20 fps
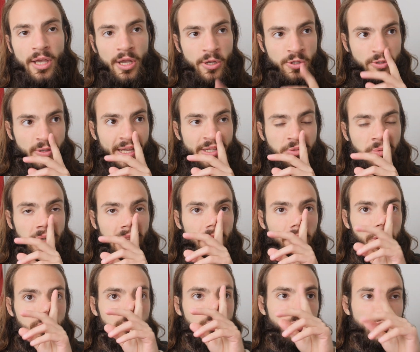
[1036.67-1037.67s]
So that's what he
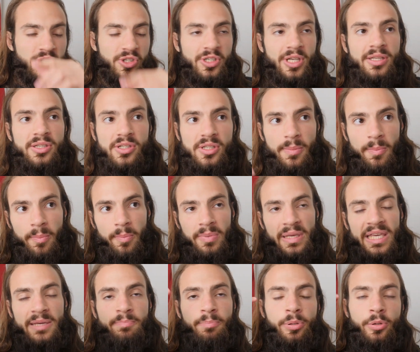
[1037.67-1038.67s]
would do. Since
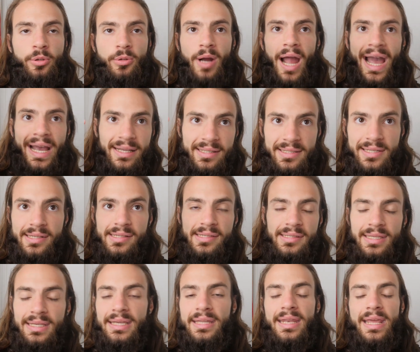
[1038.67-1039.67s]
he
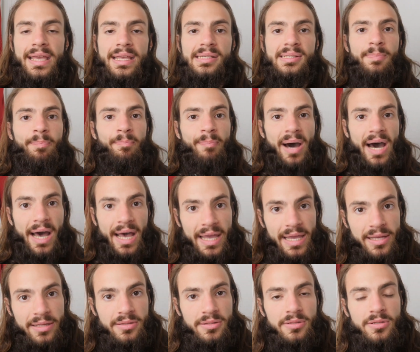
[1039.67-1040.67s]
practiced in his
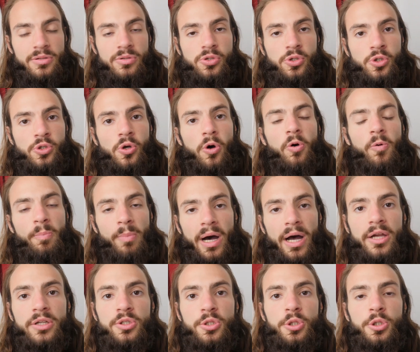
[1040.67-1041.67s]
mind so
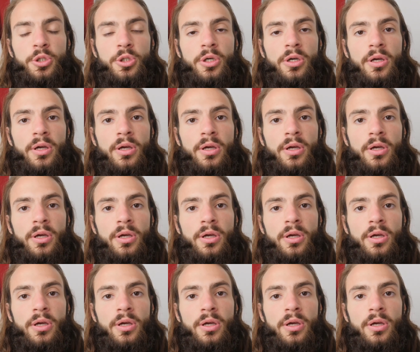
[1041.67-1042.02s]
much,